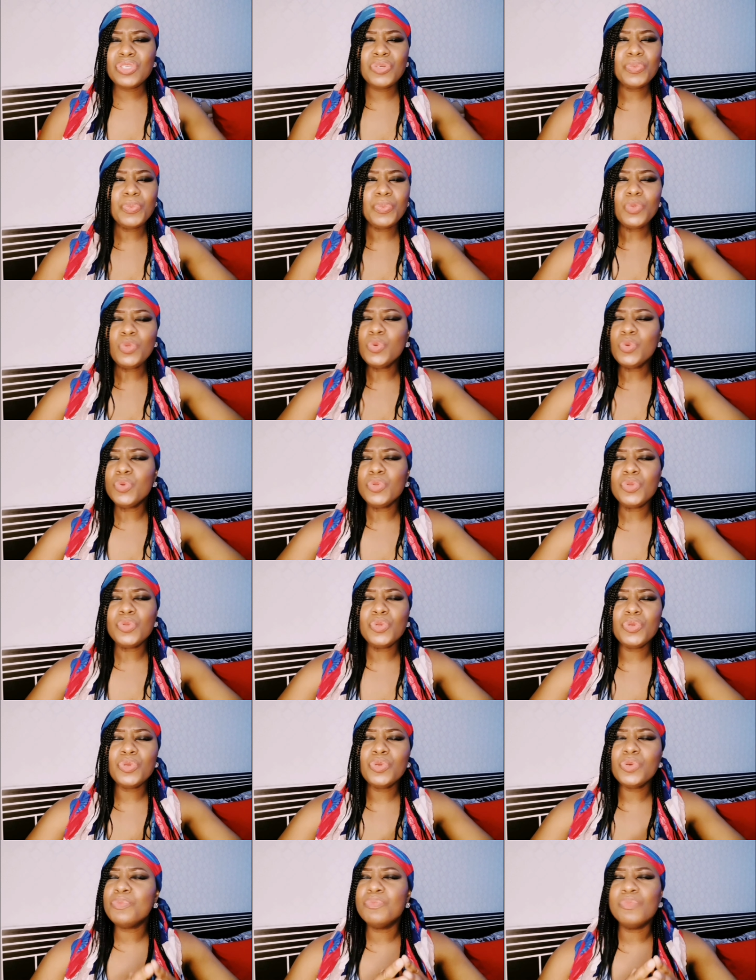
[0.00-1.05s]

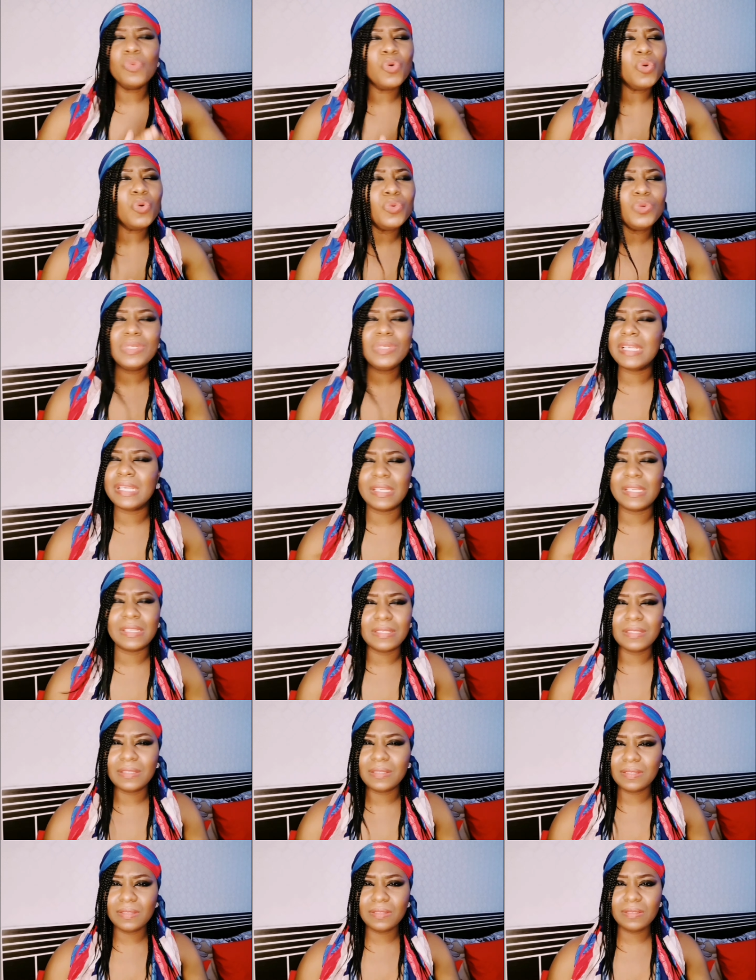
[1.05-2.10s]
You're molded.
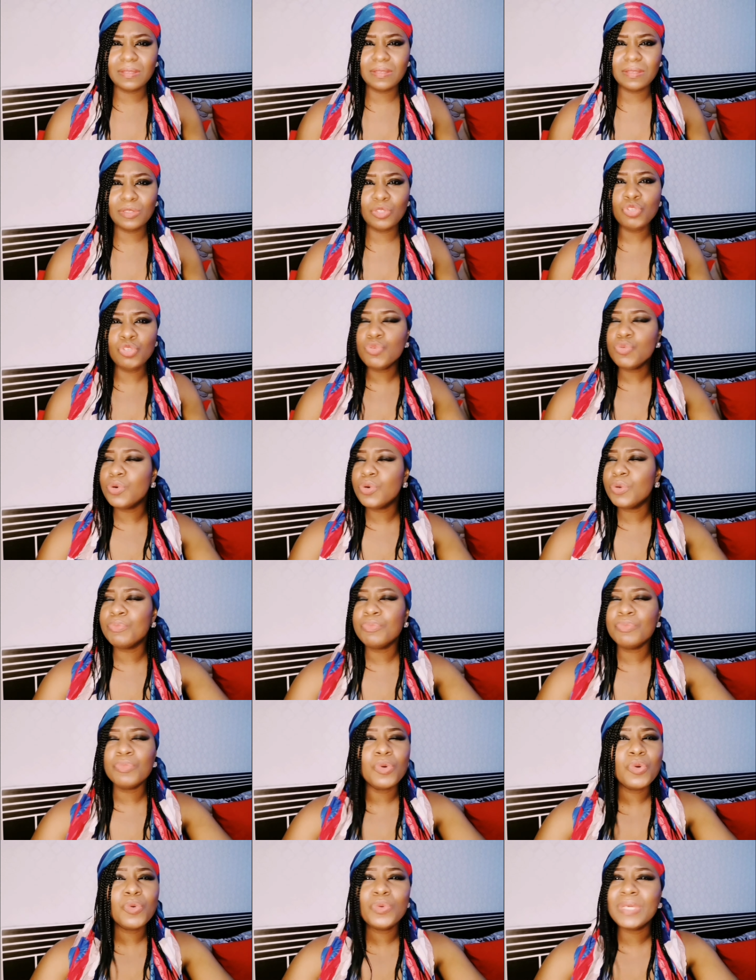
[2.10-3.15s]
You are
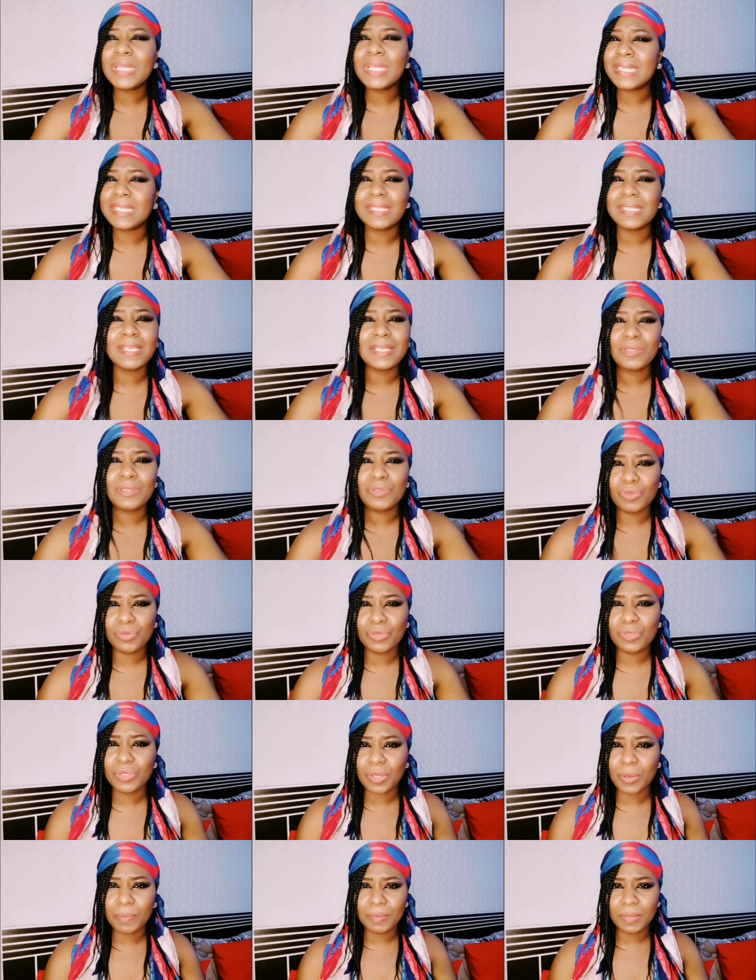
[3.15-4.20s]
molded into
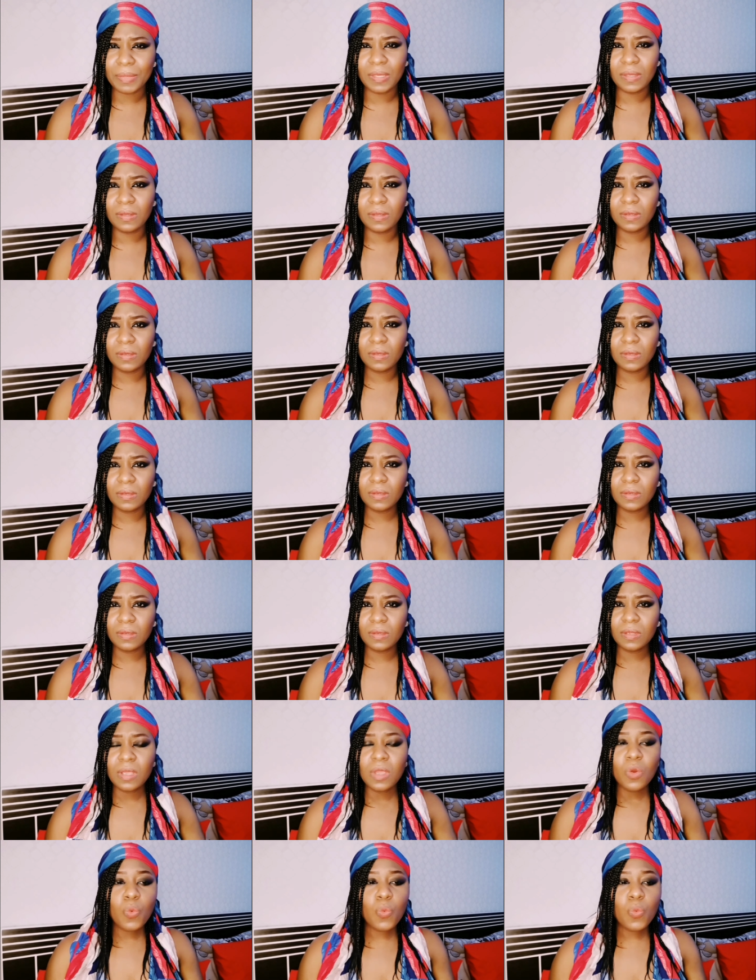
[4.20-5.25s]
something.
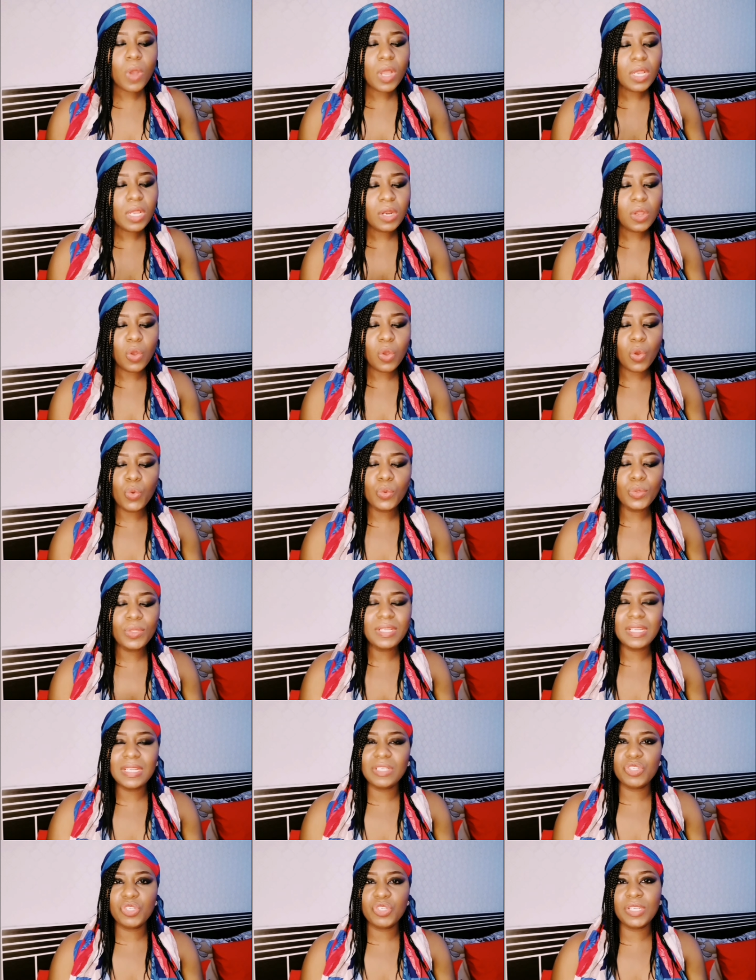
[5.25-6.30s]
While other
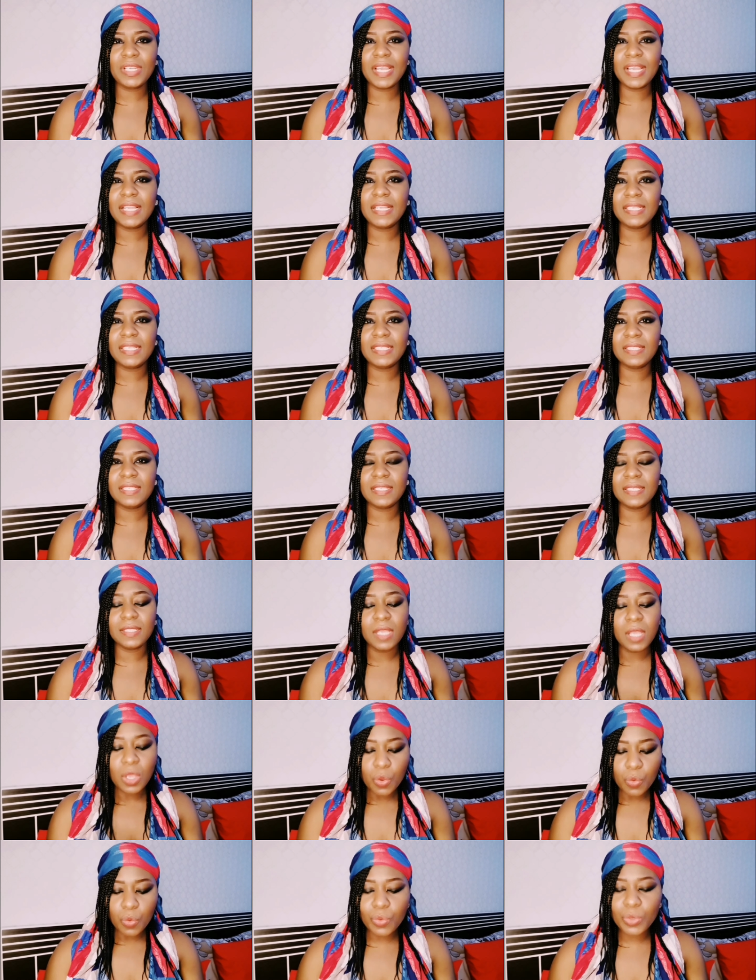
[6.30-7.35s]
nationalities
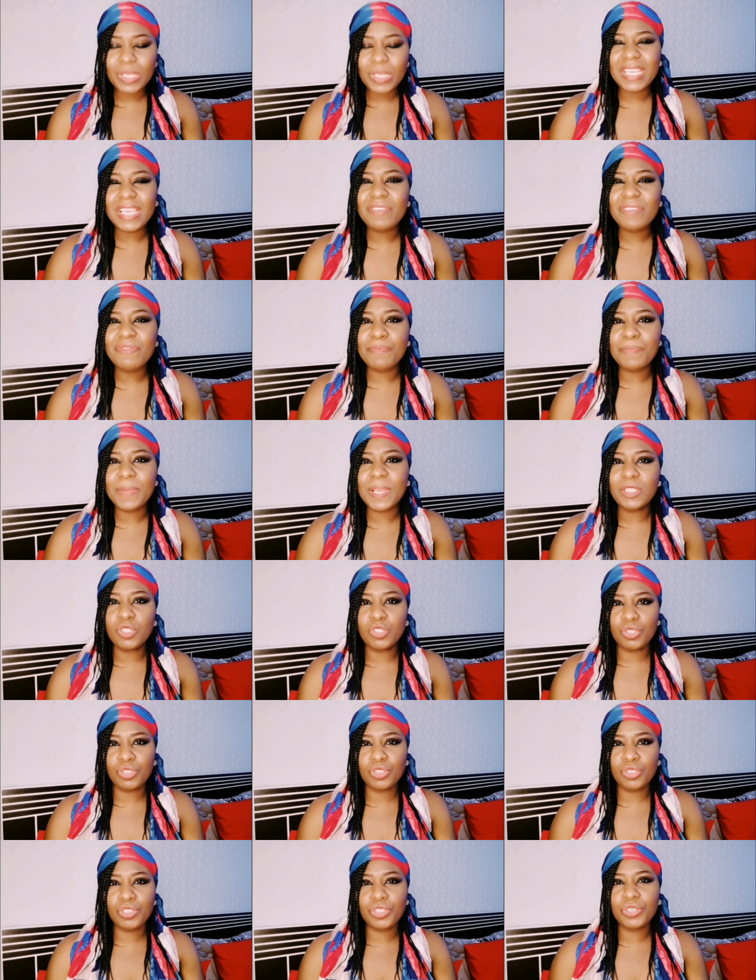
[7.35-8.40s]
will give
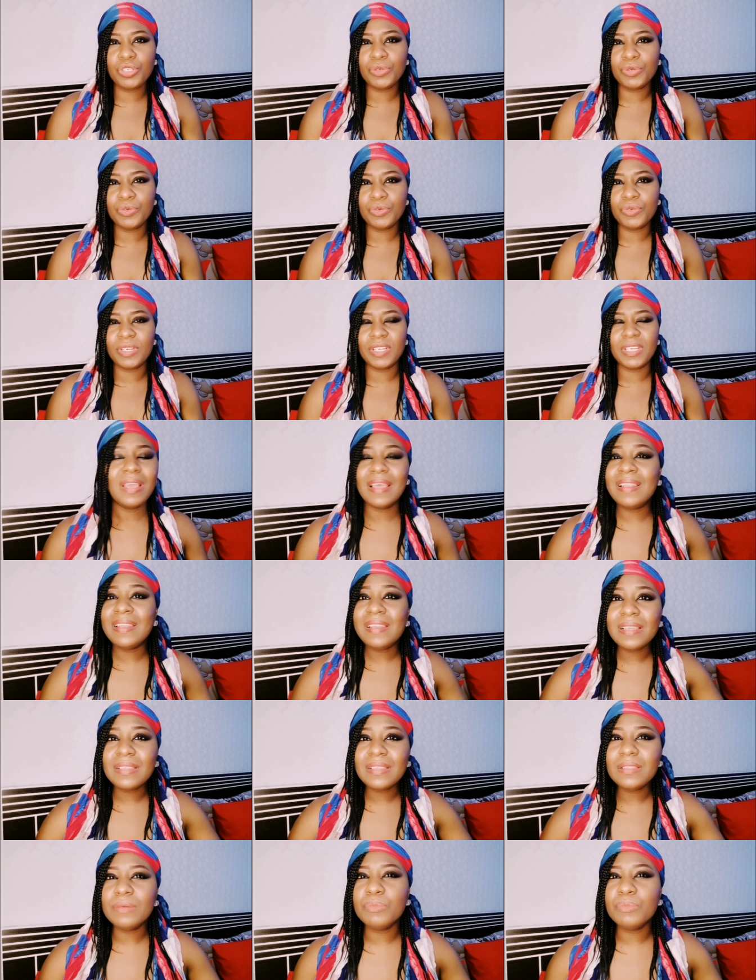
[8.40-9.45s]
birth to children
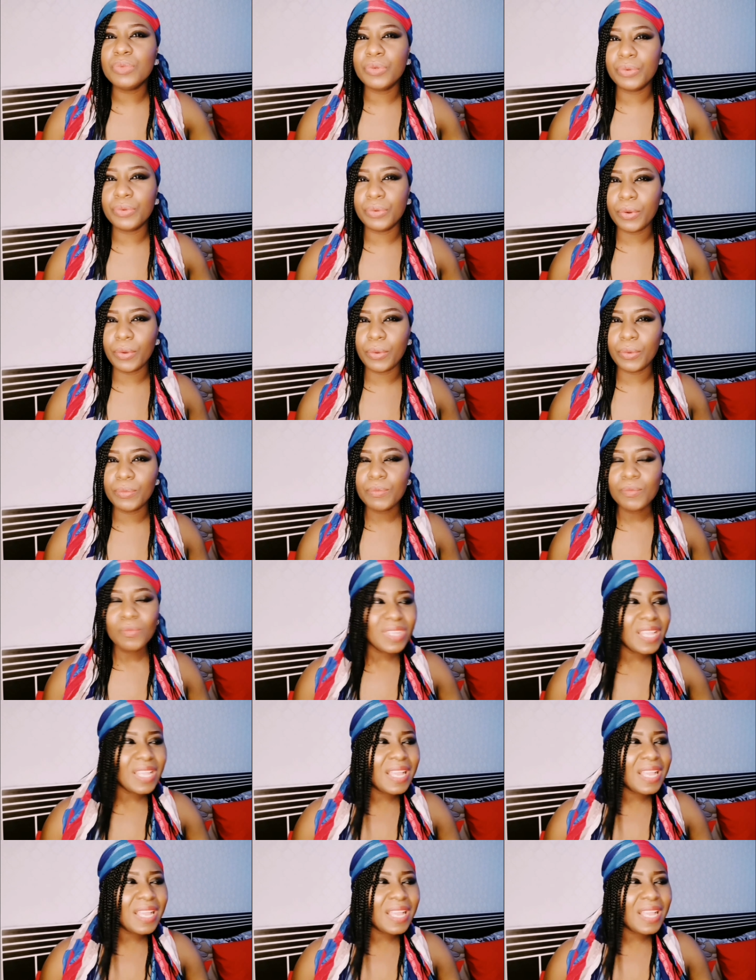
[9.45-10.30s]
and let them grow